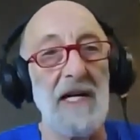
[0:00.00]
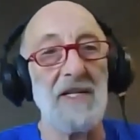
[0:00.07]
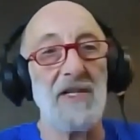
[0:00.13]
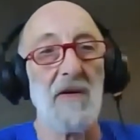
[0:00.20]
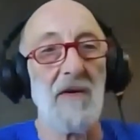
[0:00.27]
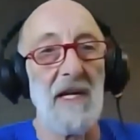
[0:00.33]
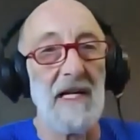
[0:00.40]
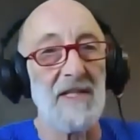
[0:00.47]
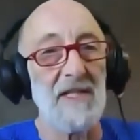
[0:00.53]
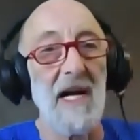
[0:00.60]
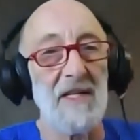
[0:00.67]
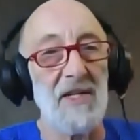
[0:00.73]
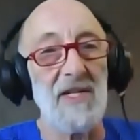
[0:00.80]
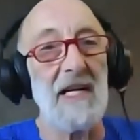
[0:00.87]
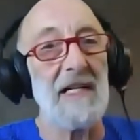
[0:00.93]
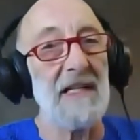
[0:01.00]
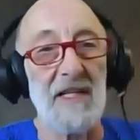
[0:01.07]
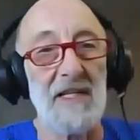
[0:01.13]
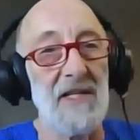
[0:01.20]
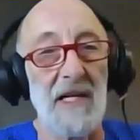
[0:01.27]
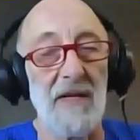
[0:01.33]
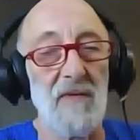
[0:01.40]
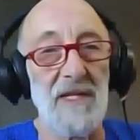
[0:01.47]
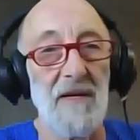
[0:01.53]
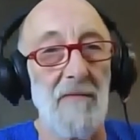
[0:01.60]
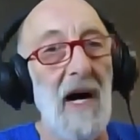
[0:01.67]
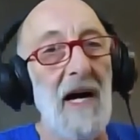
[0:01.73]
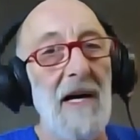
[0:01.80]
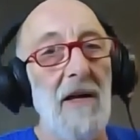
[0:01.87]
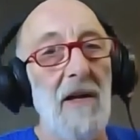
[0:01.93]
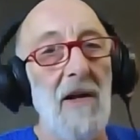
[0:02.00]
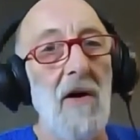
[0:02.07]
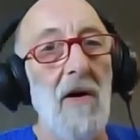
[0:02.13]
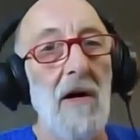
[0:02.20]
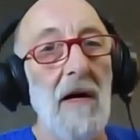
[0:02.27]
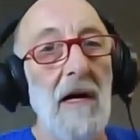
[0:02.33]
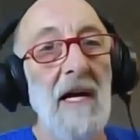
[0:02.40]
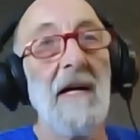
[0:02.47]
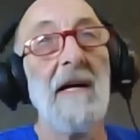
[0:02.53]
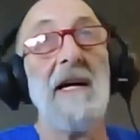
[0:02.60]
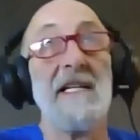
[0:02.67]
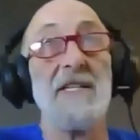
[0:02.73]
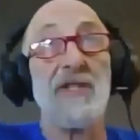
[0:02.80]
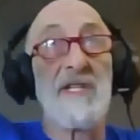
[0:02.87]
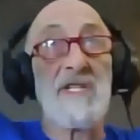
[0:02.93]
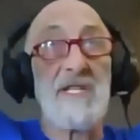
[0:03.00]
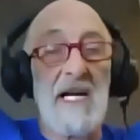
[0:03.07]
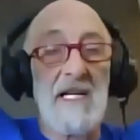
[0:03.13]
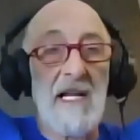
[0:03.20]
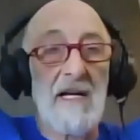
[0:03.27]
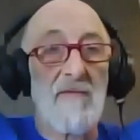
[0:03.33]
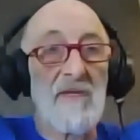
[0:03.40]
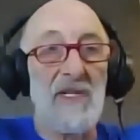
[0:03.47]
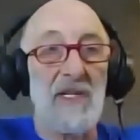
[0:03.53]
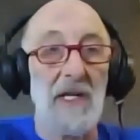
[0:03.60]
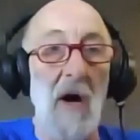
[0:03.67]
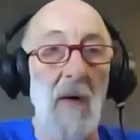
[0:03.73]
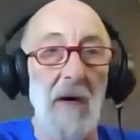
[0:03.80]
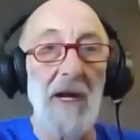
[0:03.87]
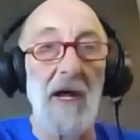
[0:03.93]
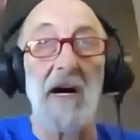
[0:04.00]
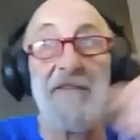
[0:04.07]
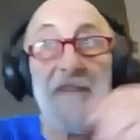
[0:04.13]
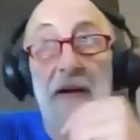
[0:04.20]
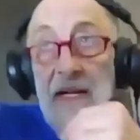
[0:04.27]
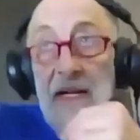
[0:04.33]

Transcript: So it's not saying that this thing was a mile long. It's just saying that it was low enough